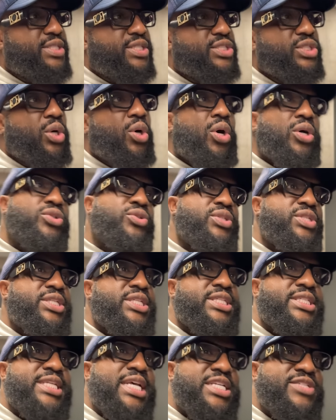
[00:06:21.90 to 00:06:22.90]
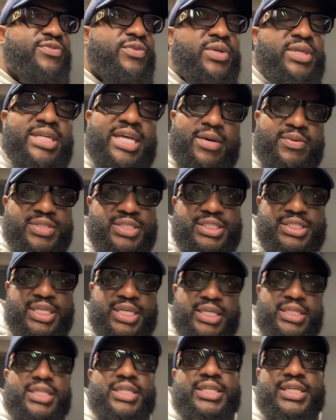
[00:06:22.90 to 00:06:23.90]
just ultra successful and that was just the
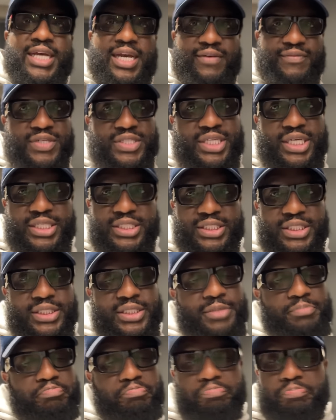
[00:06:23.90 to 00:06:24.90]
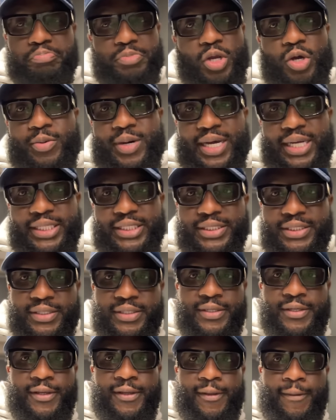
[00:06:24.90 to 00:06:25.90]
end of the conversation. Nobody.
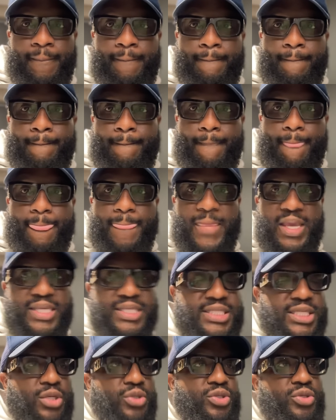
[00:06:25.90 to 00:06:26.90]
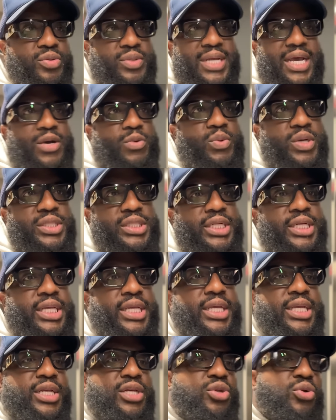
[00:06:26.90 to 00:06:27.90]
And so you're not willing to
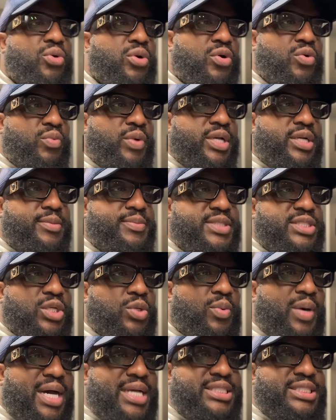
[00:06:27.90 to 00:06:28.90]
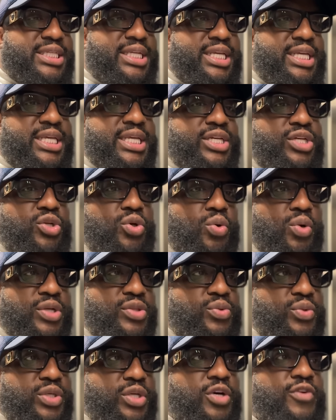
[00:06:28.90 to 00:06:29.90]
endure with him. So why should he endure
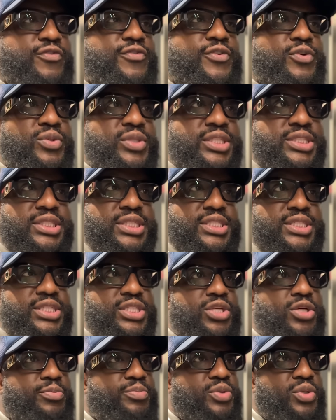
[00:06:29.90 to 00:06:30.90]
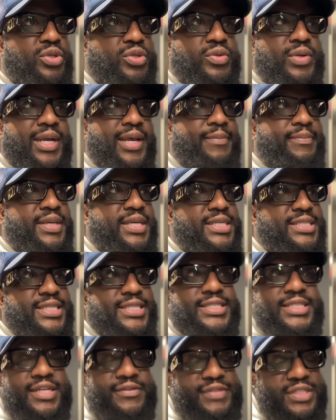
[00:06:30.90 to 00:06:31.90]
through your foolishness and your bullcrap? Because the
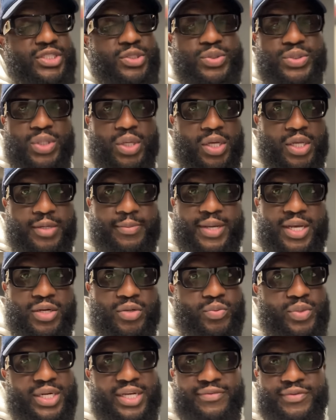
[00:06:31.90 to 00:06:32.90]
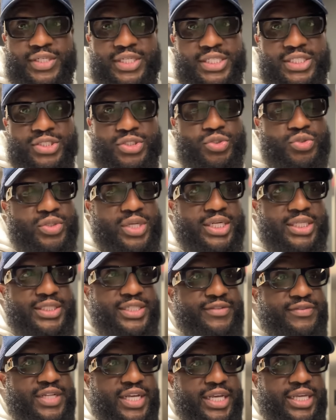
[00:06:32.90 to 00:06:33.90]
stuff that you're talking about and whatever it is that you're trying to
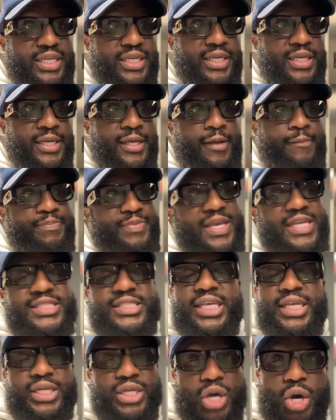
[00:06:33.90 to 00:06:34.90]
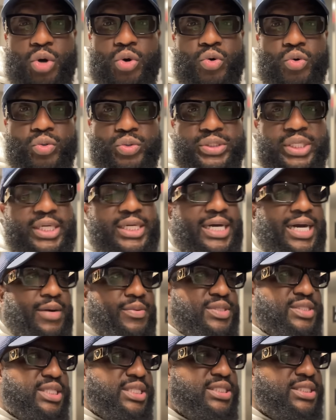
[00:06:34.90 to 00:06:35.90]
live like, that's getting old. I
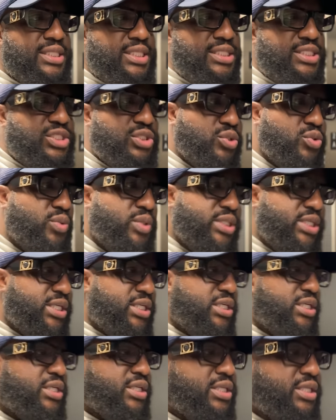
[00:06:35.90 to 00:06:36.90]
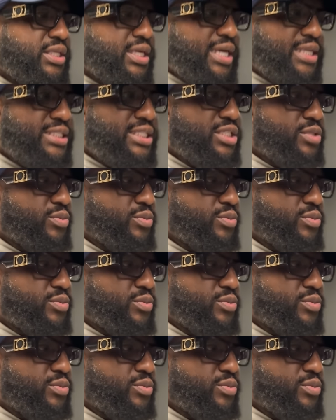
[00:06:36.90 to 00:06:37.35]
was listening to when I did